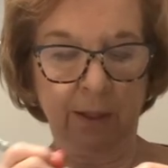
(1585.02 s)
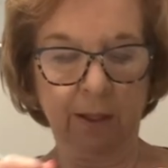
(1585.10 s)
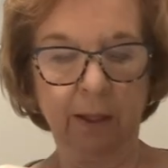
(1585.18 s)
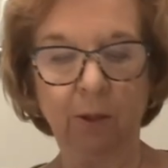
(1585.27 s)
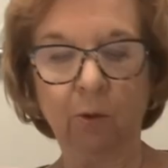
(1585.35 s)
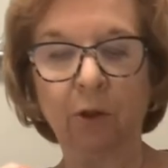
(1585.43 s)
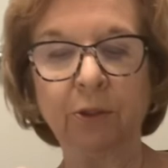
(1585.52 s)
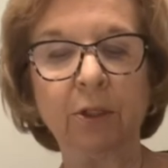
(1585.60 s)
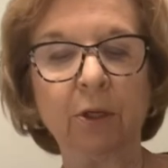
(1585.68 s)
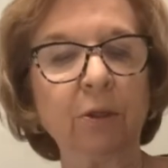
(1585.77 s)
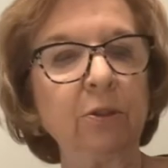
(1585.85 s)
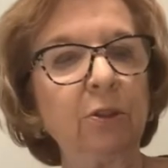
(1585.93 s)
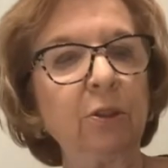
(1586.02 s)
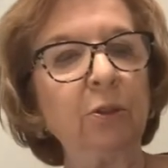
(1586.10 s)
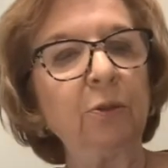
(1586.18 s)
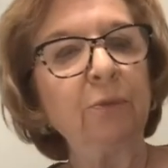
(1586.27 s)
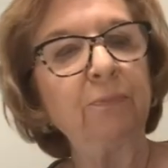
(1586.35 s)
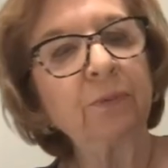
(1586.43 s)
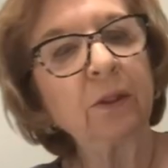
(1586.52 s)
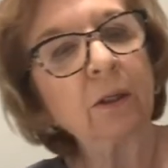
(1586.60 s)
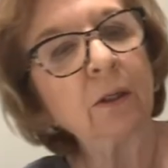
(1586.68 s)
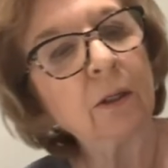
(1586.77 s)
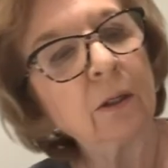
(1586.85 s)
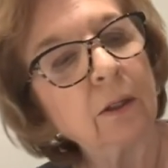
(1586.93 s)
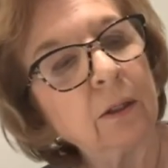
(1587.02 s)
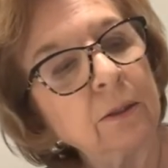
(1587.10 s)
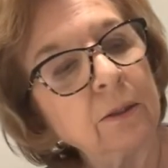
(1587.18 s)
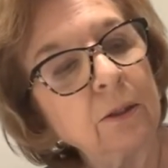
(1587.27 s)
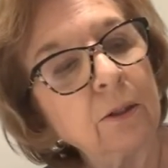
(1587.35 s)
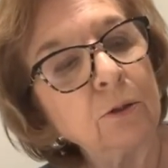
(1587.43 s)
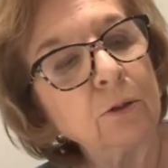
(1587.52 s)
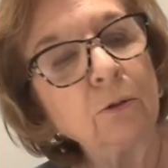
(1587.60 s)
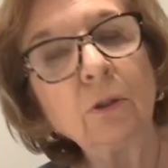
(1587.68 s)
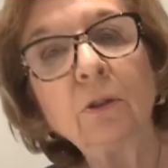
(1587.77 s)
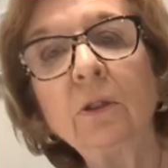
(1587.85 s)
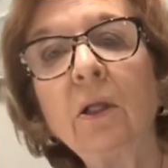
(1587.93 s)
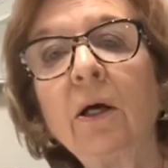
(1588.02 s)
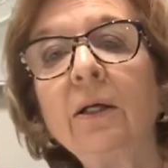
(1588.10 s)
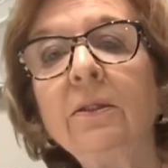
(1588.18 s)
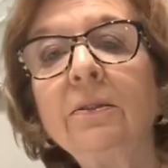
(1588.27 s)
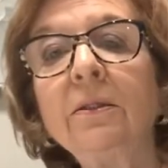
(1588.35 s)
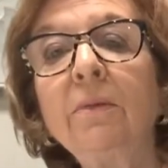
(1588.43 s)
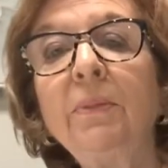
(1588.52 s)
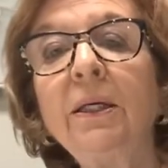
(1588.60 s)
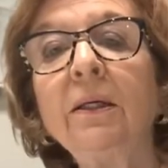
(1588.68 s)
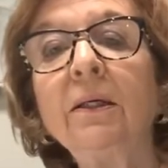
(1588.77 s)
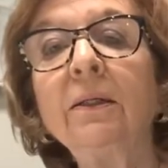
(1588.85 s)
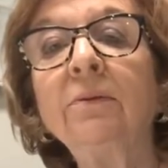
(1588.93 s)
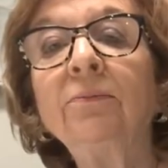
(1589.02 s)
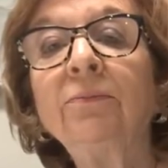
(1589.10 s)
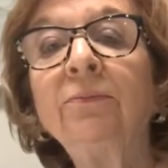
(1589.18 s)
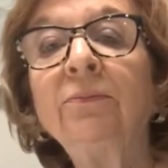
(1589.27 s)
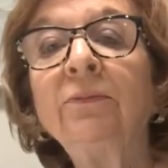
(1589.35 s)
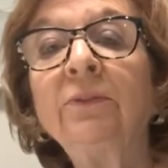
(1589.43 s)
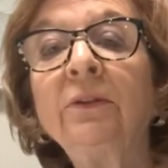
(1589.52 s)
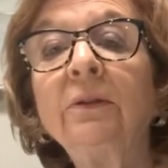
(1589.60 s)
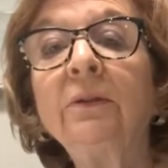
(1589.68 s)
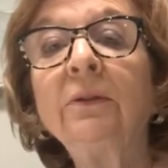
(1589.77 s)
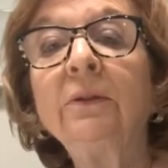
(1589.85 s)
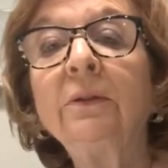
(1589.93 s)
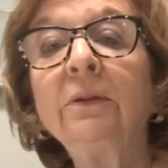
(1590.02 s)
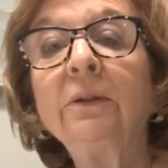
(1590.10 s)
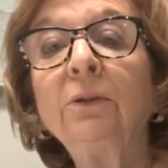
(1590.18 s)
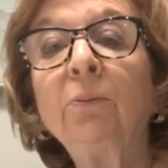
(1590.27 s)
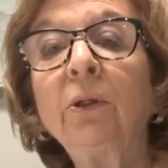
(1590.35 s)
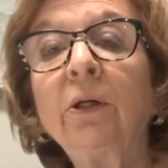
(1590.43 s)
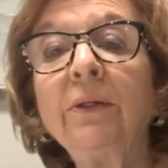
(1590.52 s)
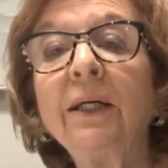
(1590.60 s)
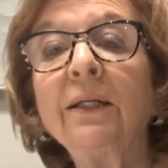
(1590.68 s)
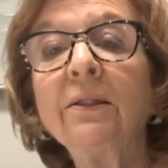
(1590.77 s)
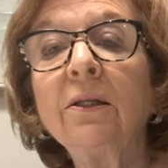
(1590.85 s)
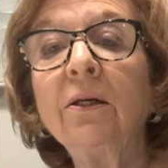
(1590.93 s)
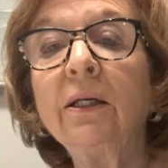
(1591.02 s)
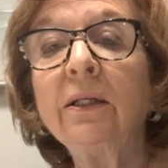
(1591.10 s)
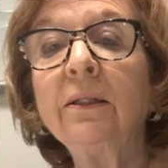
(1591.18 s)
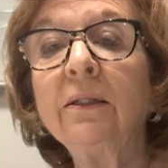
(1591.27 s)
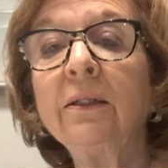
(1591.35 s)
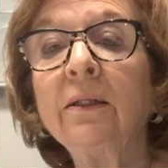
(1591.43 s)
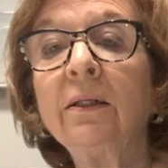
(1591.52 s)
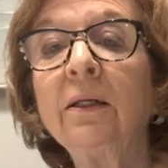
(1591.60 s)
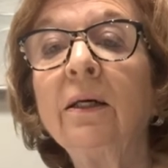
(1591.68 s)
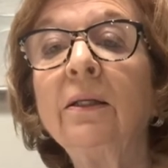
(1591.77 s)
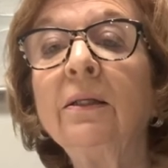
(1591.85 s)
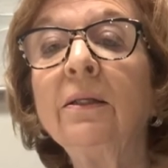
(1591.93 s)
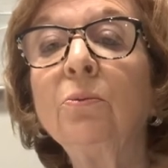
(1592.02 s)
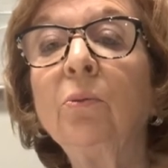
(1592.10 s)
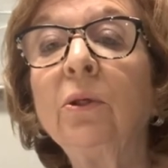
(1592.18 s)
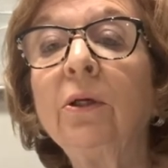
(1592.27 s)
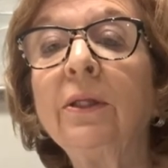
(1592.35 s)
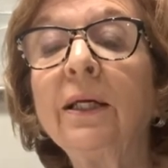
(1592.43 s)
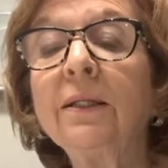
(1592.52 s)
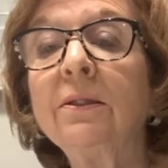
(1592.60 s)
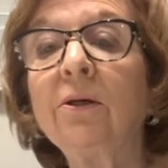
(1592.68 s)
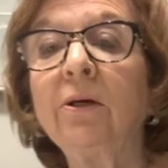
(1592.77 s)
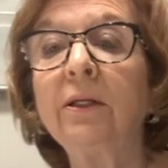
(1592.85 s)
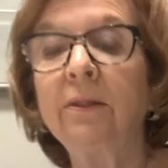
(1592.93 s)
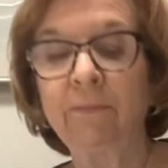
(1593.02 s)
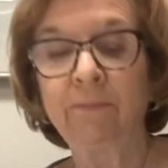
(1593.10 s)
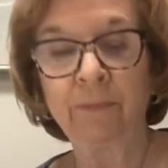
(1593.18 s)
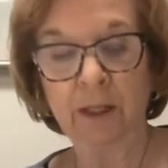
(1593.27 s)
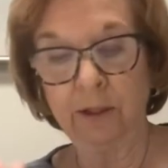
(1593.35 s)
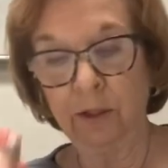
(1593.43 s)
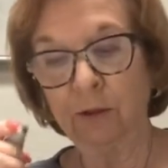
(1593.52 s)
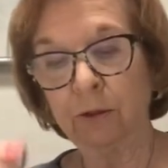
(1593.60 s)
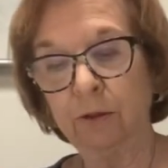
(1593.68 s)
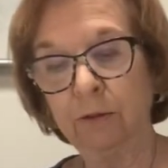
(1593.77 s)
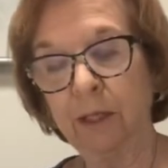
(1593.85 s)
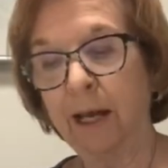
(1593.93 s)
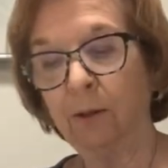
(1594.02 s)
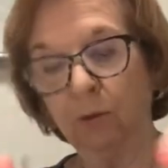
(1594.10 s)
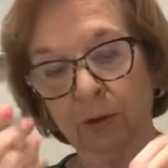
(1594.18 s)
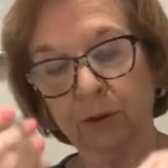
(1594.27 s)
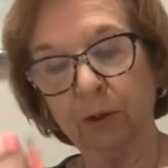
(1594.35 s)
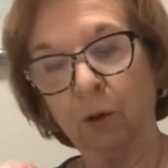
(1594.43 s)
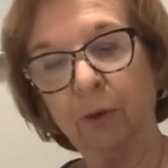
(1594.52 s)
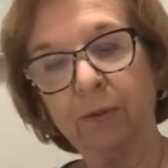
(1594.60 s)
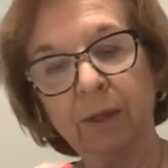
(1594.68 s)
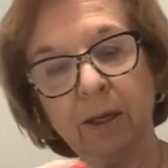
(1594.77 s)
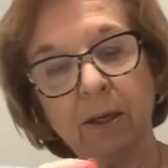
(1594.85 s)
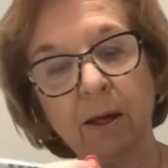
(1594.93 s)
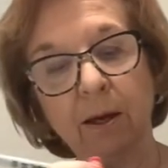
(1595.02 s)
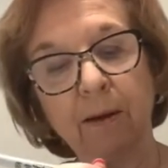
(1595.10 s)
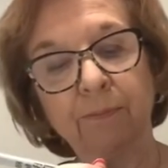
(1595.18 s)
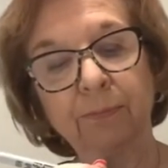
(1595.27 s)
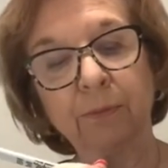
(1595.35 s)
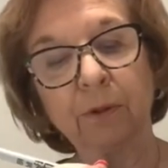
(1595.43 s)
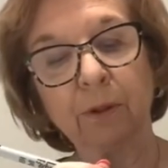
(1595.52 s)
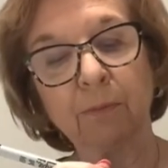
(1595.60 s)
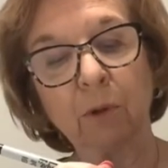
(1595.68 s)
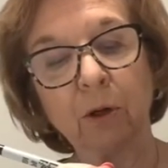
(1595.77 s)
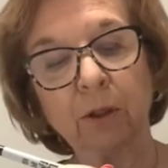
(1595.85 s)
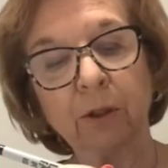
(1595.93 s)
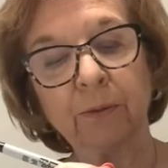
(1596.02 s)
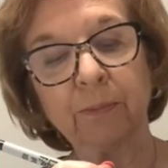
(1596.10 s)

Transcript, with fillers: And you also can do, see those two little lines in the beak? There's one on that side and there's one on that side. And you could do that also with the, um, the marker.